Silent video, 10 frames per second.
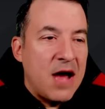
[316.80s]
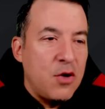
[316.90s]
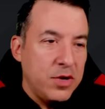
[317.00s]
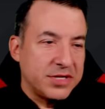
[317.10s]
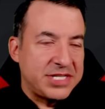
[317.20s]

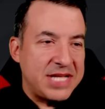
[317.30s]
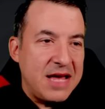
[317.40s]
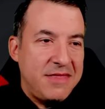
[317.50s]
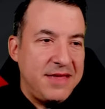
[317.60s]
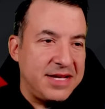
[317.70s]
will say
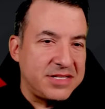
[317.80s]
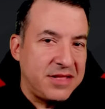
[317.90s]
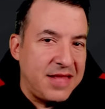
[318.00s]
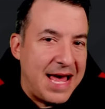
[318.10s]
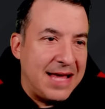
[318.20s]
this
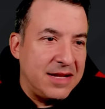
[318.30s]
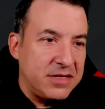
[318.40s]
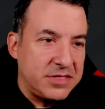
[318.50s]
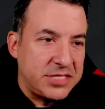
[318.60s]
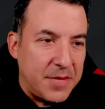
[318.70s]
that
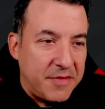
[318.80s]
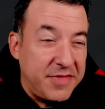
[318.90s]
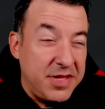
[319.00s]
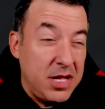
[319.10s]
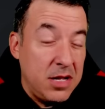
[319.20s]
some of
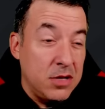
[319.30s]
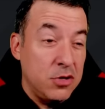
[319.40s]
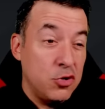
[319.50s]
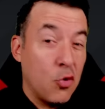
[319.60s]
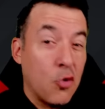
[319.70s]
the
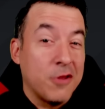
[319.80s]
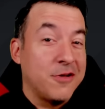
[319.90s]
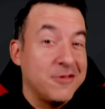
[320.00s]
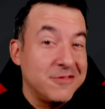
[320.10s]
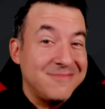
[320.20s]

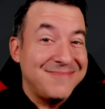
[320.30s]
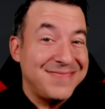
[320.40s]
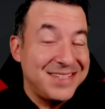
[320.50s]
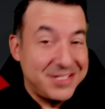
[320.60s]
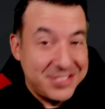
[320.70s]
northern
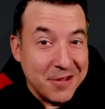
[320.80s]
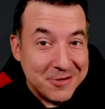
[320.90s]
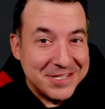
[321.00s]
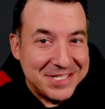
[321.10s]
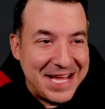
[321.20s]

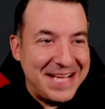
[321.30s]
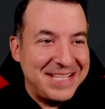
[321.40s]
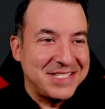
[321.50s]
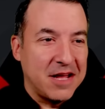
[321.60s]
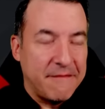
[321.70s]
southern
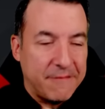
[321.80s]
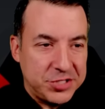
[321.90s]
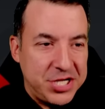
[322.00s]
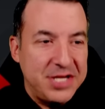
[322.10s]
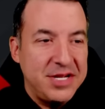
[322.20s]
states like
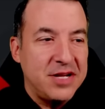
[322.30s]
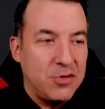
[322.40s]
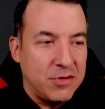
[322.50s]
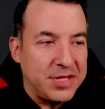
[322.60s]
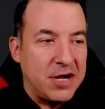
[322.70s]
Virginia,
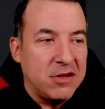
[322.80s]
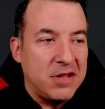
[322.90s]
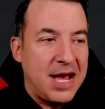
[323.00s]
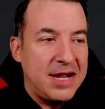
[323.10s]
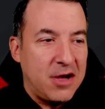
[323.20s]
North
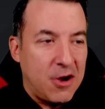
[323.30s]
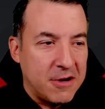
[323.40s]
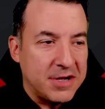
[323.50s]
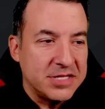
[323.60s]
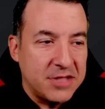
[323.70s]
Carolina,
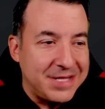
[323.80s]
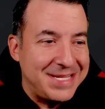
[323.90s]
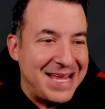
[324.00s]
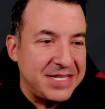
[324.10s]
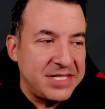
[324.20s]
Arkansas,
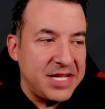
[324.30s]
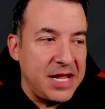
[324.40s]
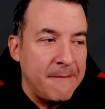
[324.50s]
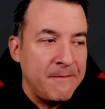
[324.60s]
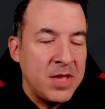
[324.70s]
Tennessee,
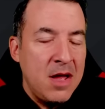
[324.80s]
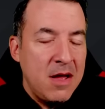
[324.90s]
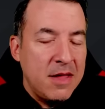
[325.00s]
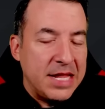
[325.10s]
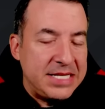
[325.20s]

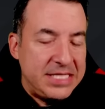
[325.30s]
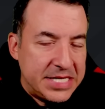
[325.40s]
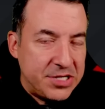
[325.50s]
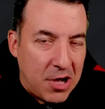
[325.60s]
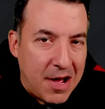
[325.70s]
they
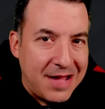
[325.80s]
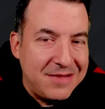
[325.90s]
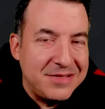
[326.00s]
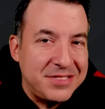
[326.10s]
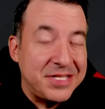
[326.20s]
did not
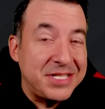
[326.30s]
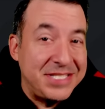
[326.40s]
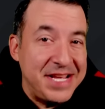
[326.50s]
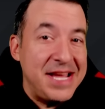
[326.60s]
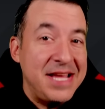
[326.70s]

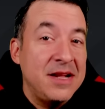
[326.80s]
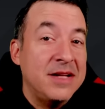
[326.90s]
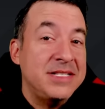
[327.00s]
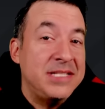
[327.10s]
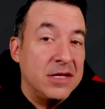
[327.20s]
secede
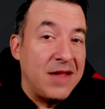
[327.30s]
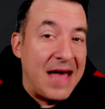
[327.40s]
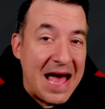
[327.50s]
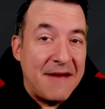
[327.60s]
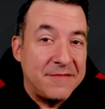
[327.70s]
until
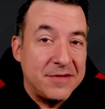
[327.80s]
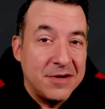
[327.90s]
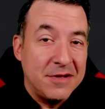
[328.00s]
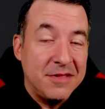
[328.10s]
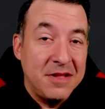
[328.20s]

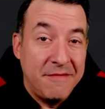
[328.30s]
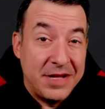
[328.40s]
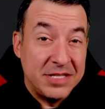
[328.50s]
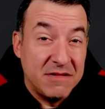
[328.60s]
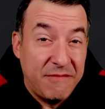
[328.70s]
after the
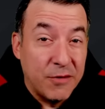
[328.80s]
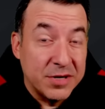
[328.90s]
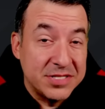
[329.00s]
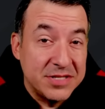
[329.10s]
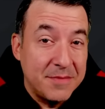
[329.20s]
events of Fort
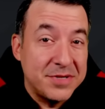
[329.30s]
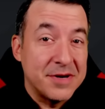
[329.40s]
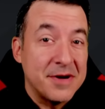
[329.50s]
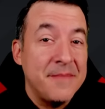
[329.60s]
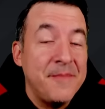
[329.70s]
Sumter